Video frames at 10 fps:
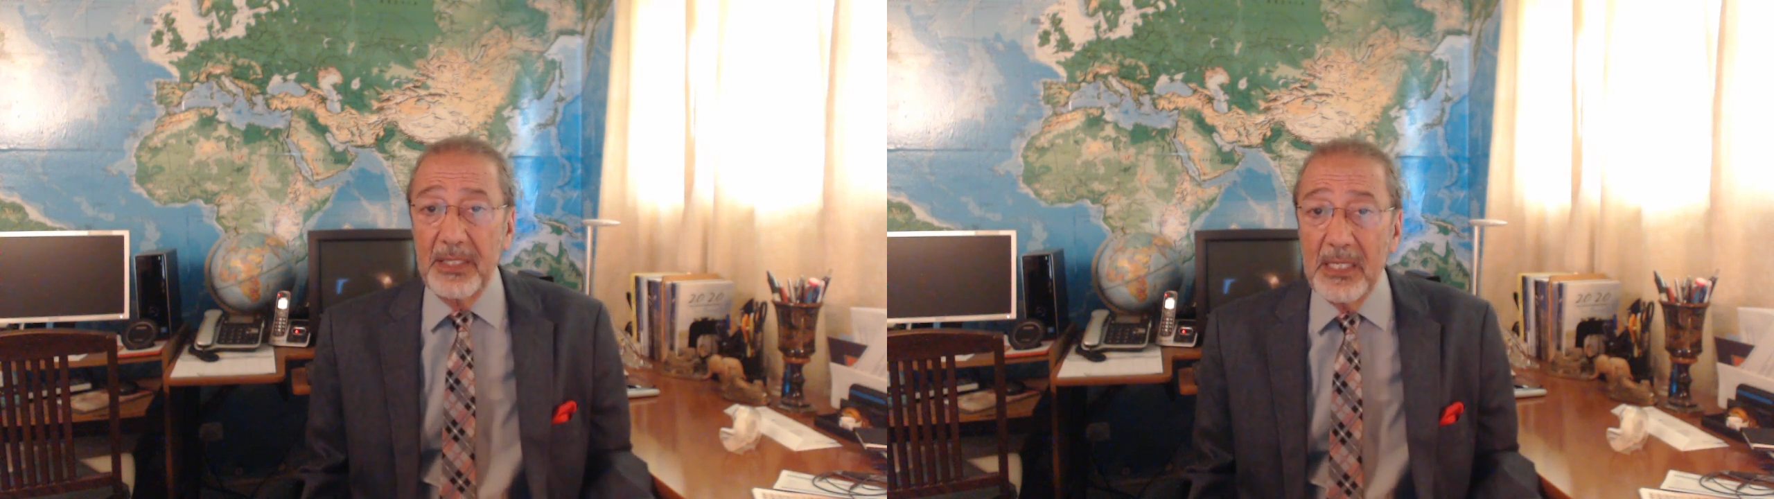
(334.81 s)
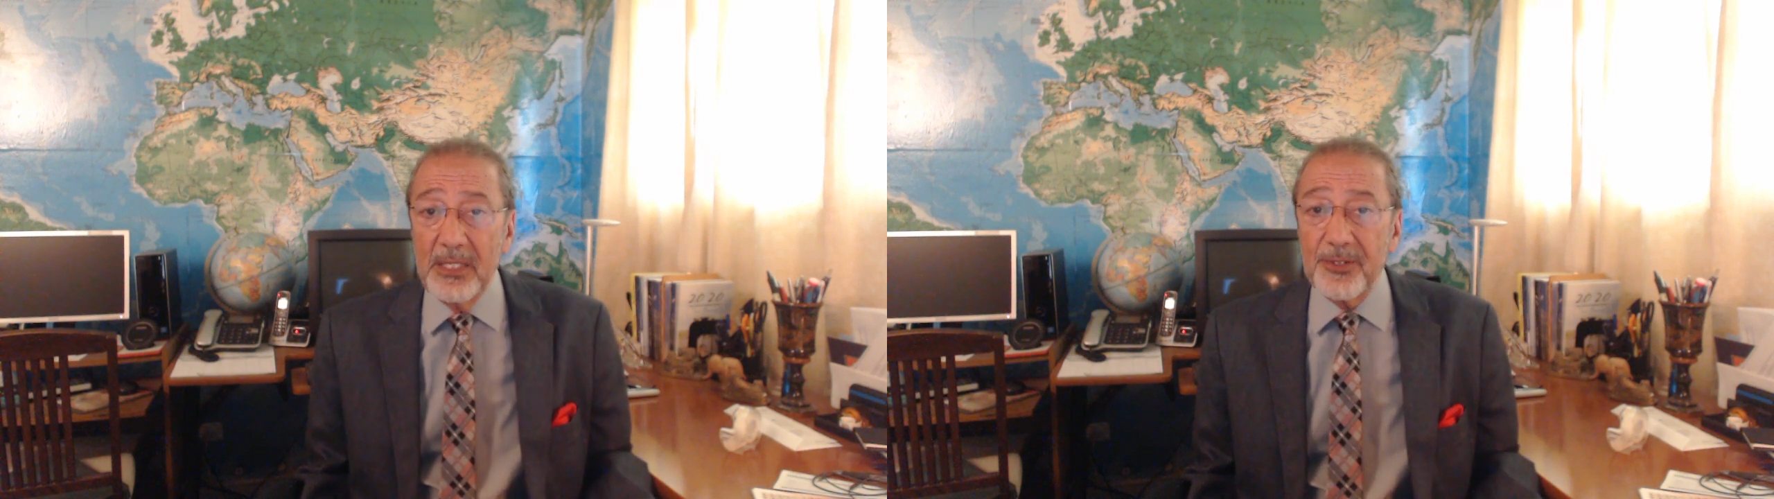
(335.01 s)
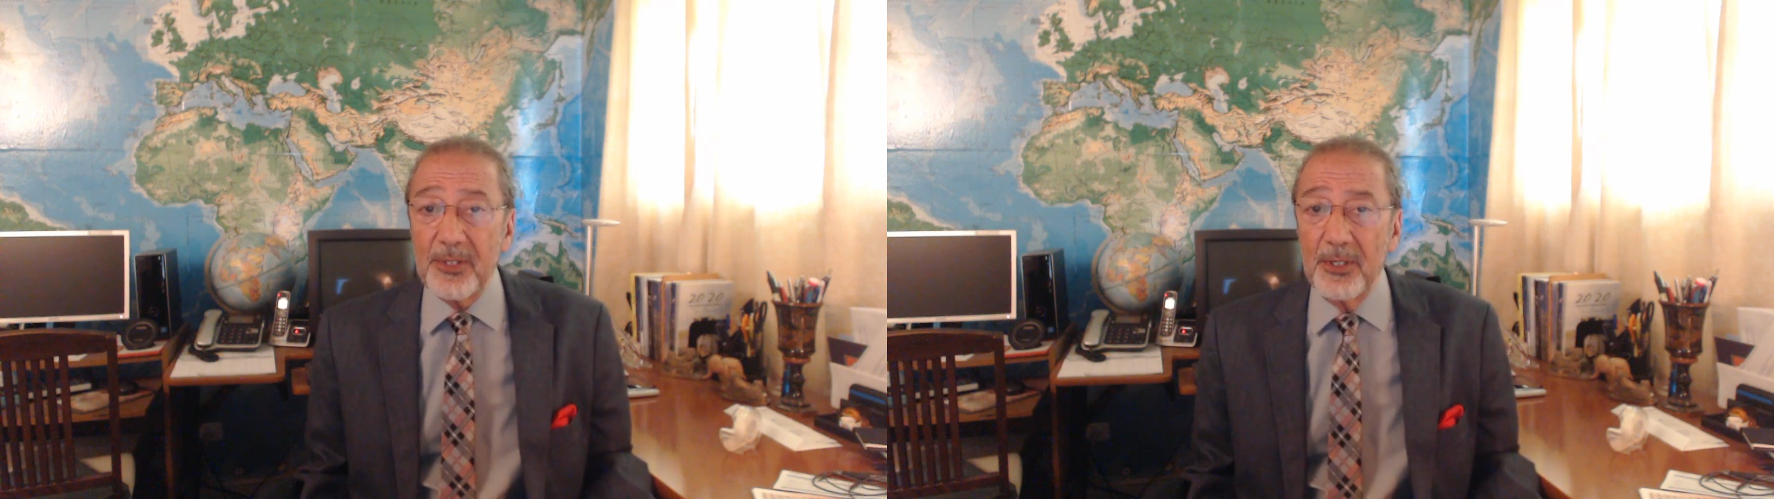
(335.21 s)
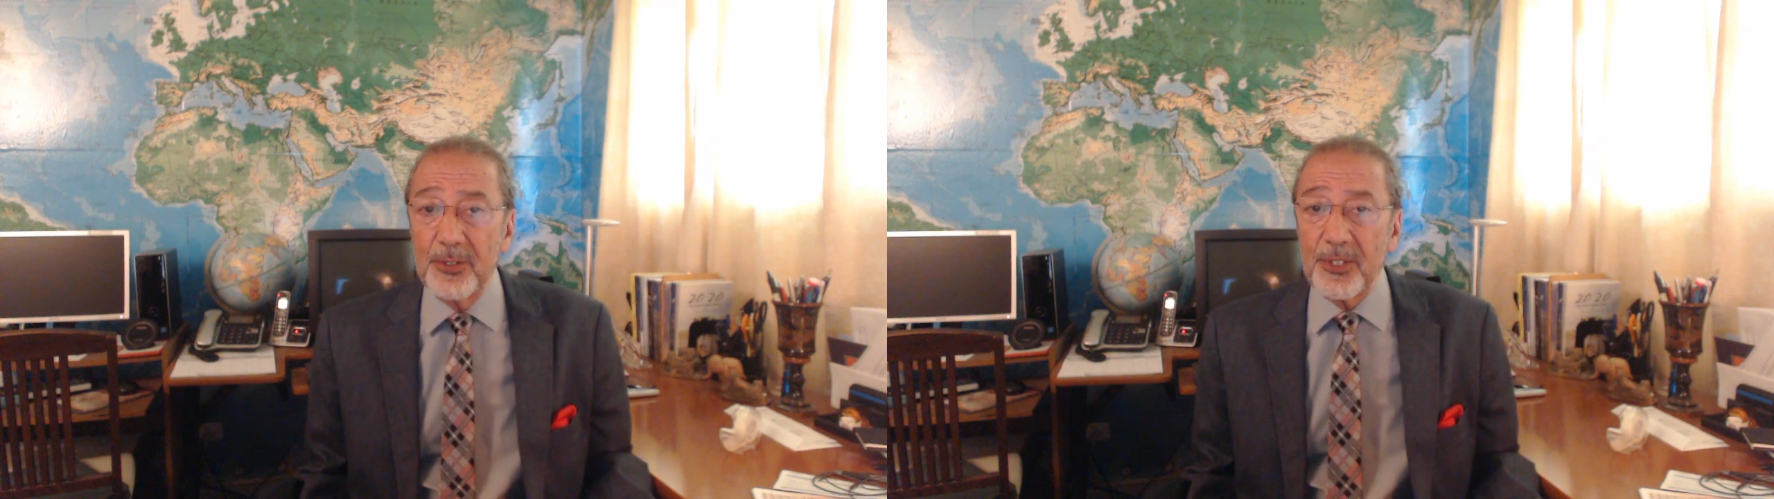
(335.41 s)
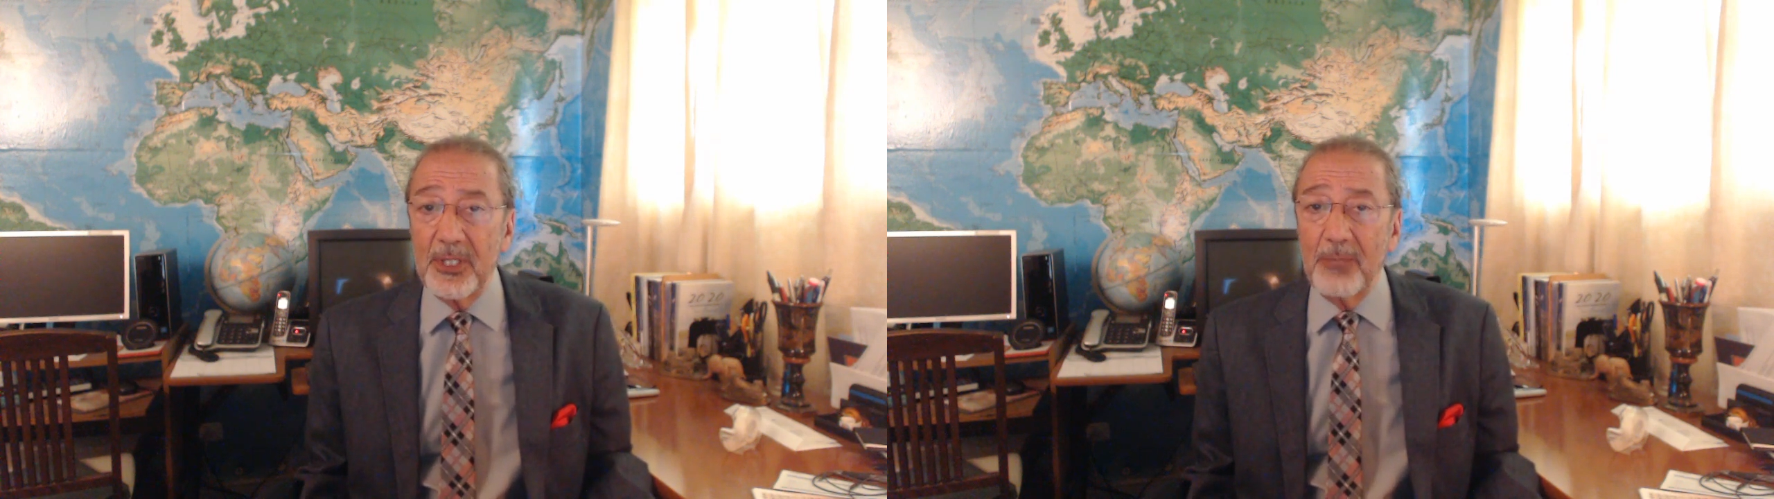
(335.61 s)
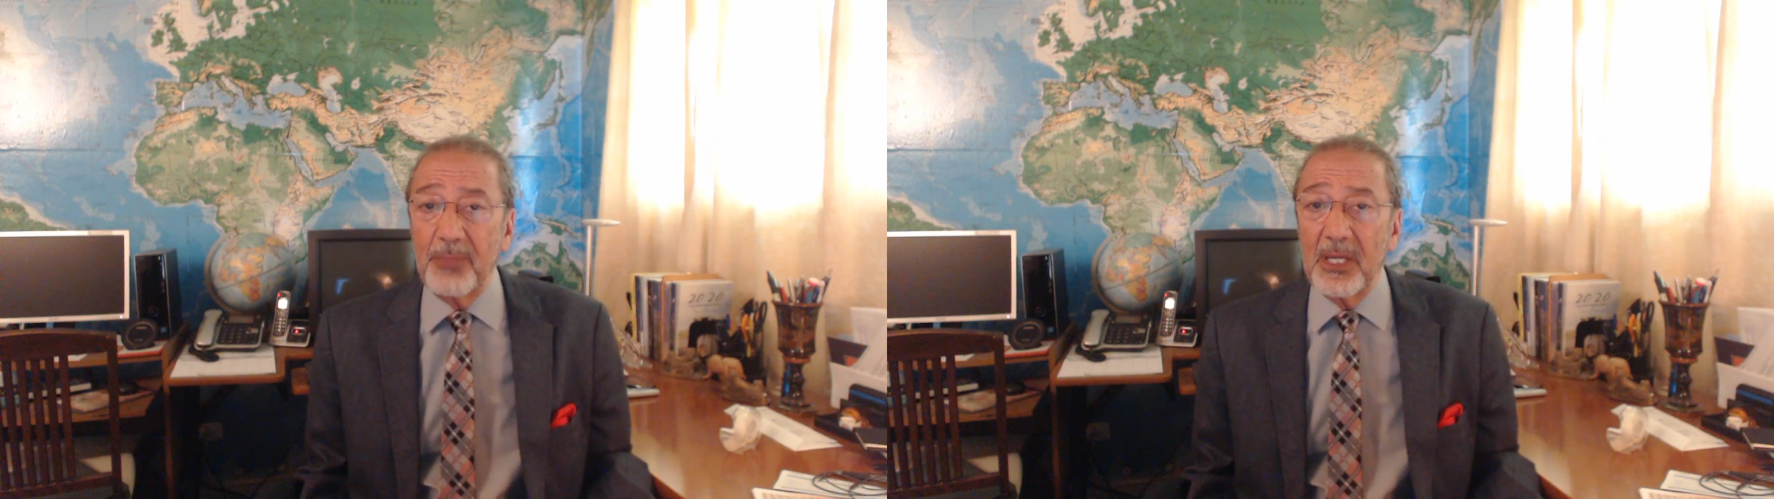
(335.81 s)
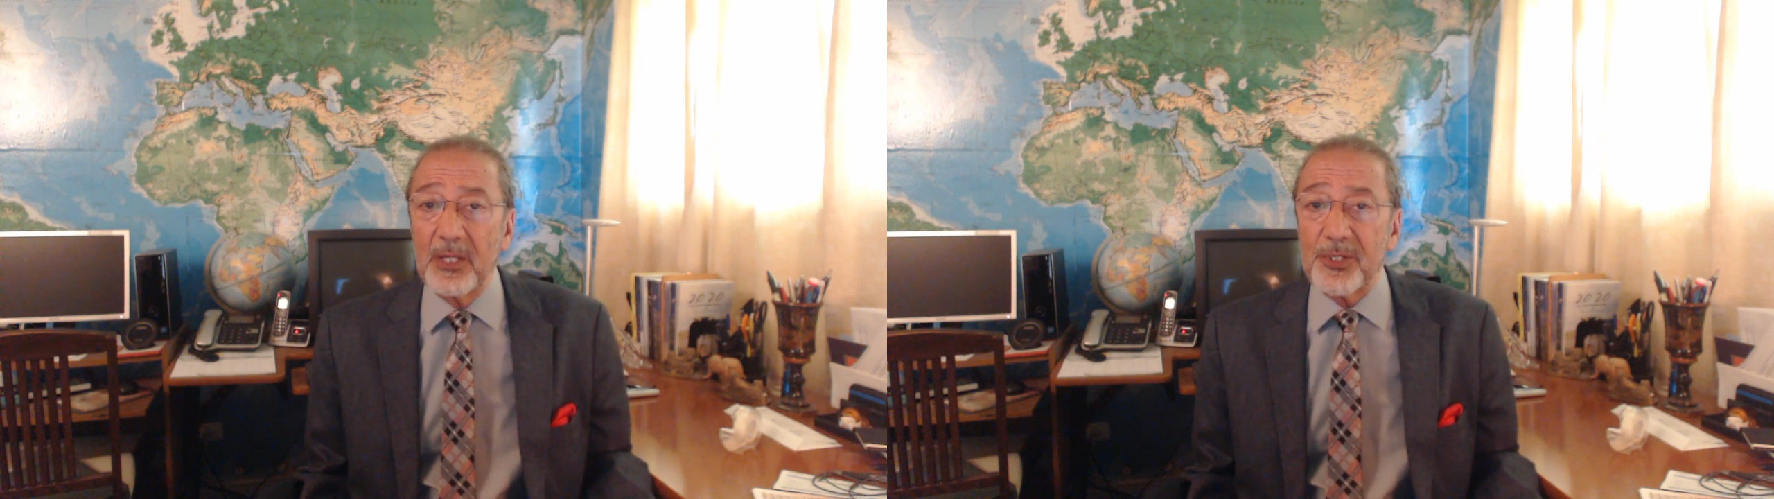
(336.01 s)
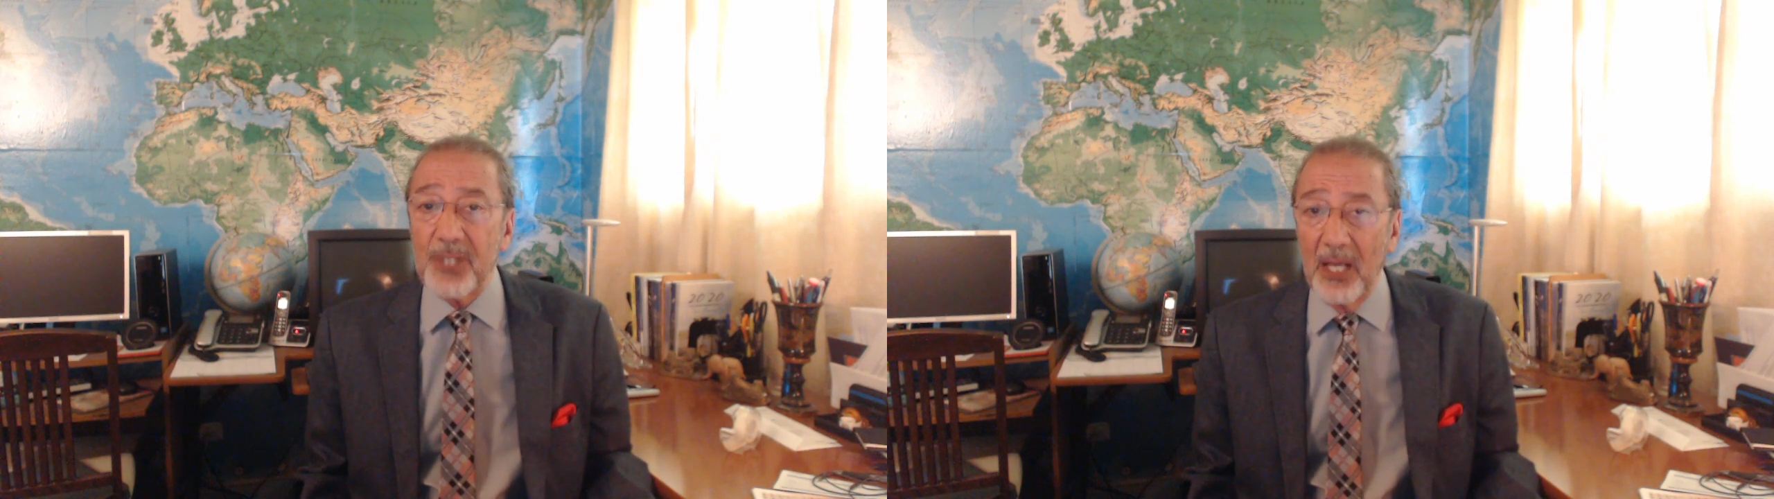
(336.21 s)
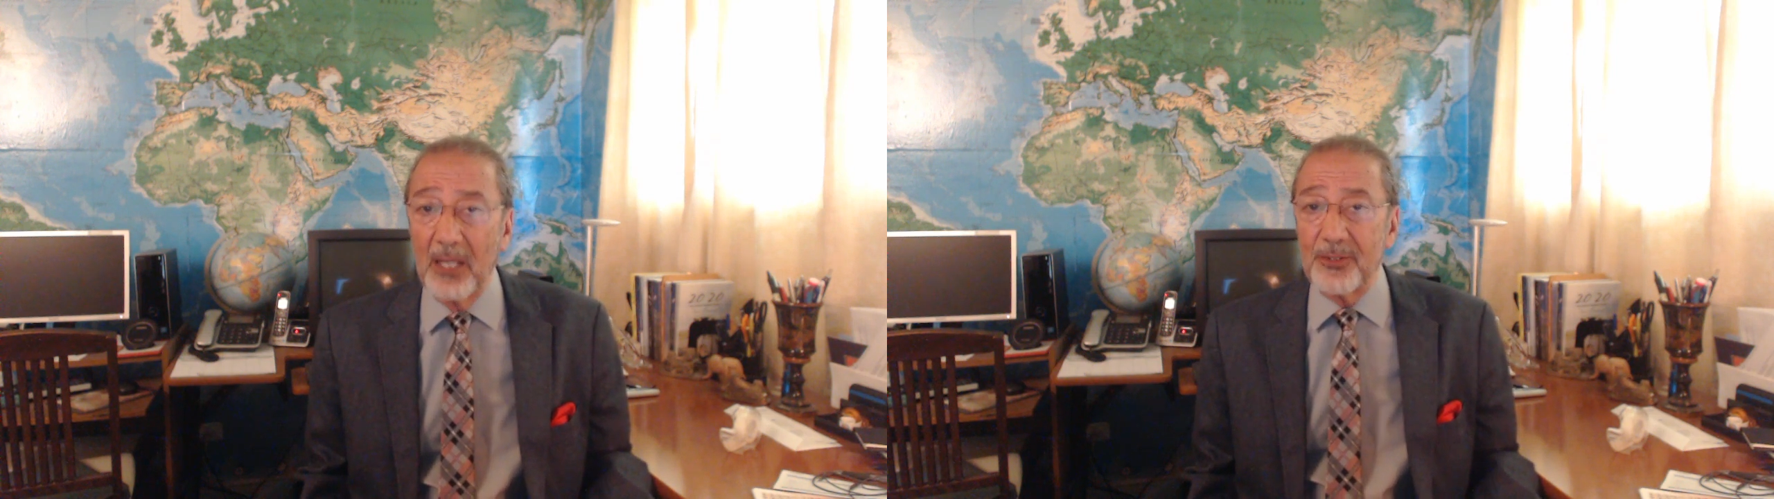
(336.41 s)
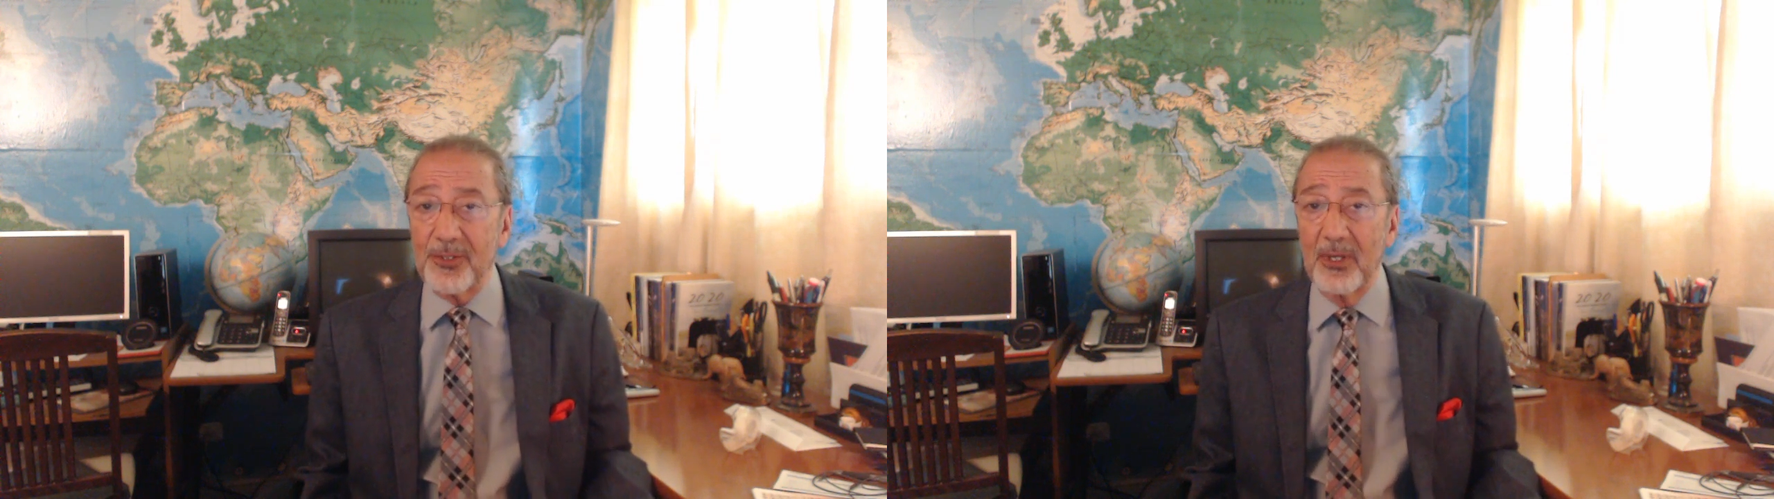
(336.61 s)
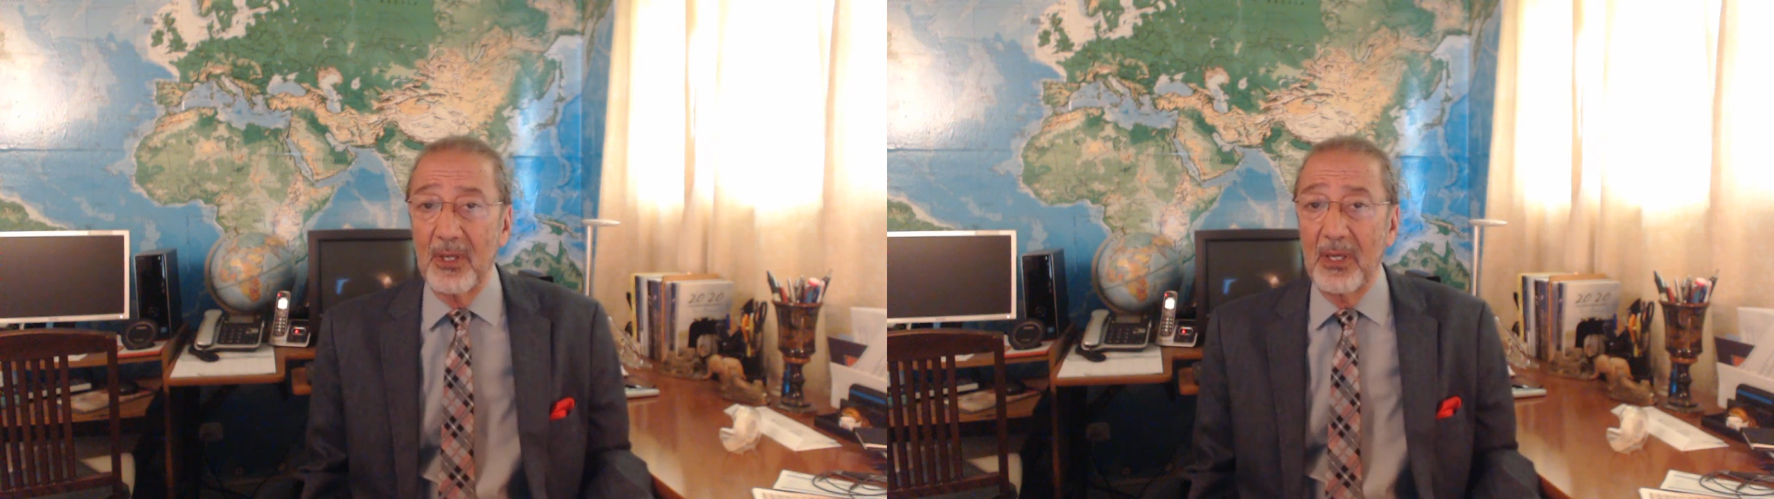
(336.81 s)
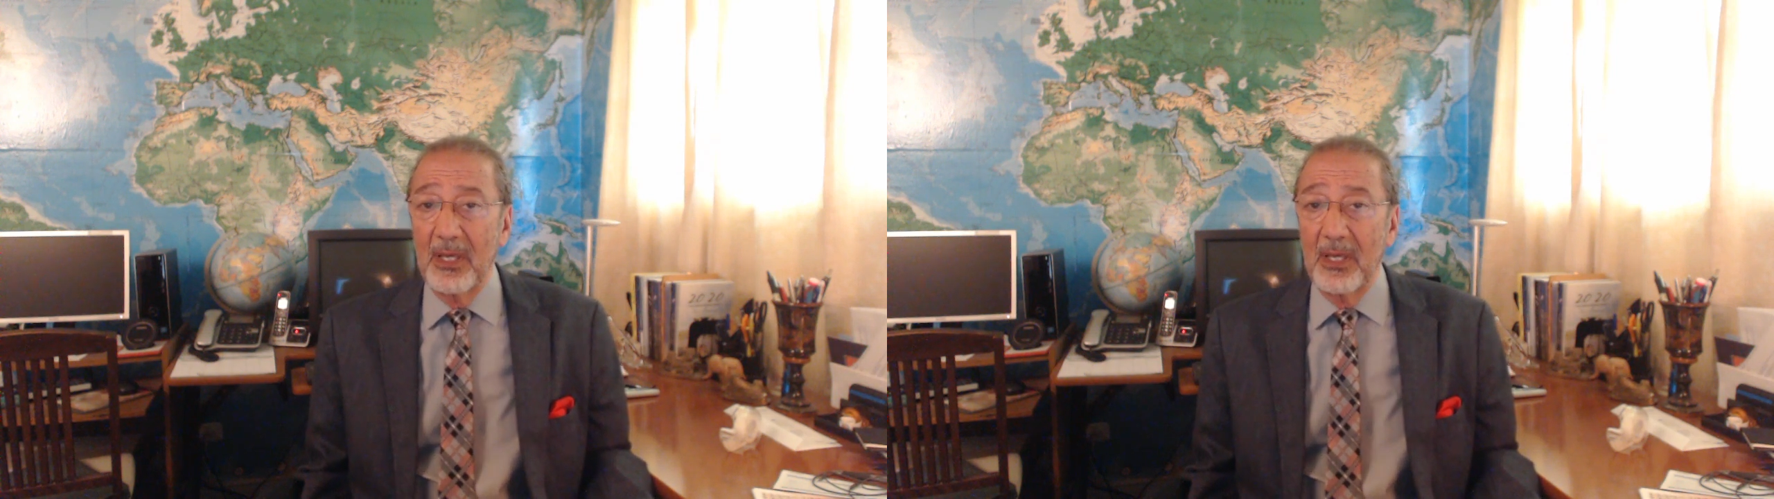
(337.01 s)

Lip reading: these sleeping cells